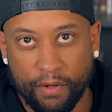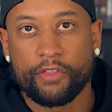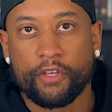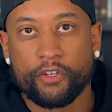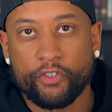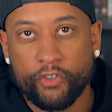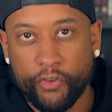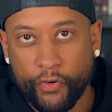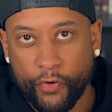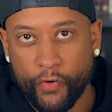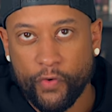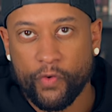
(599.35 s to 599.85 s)
The
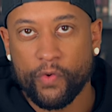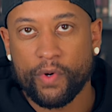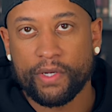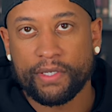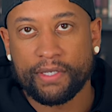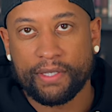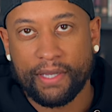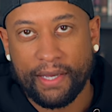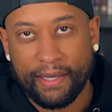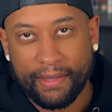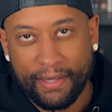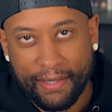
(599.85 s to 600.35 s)

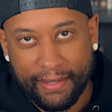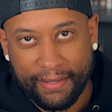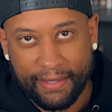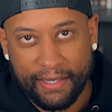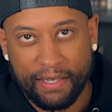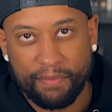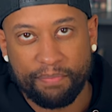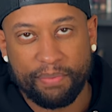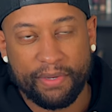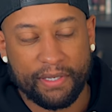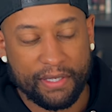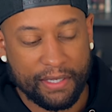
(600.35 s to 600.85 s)
truest and the
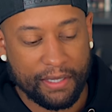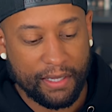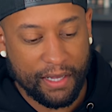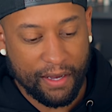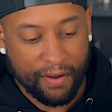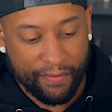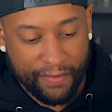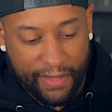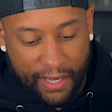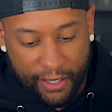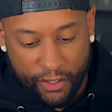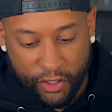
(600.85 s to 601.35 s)
deepest
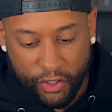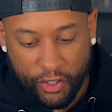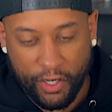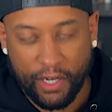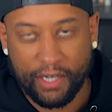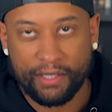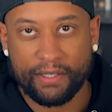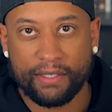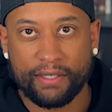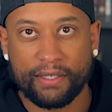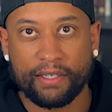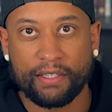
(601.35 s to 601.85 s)
love that
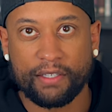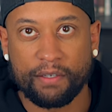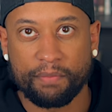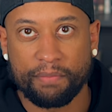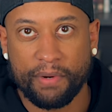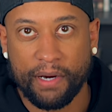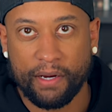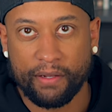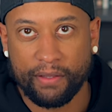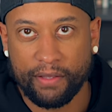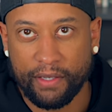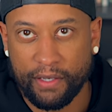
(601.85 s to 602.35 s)
Shawn sings
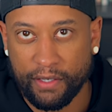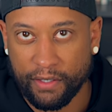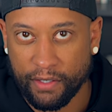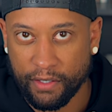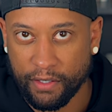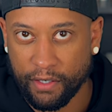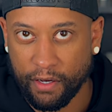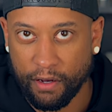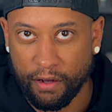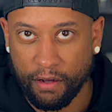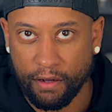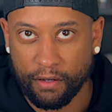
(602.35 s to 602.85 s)
about in his
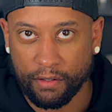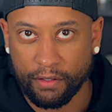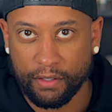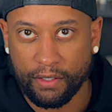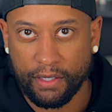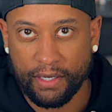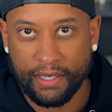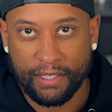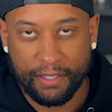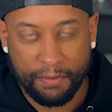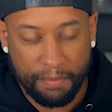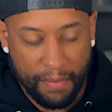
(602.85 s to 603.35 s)
songs
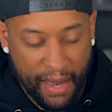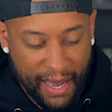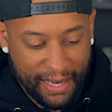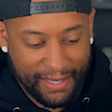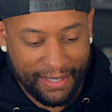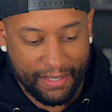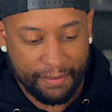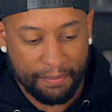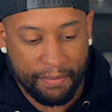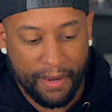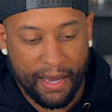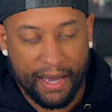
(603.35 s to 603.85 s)
is
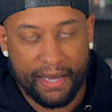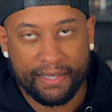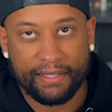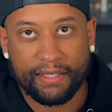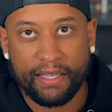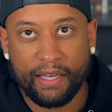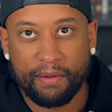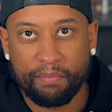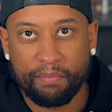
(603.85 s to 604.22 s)
maximized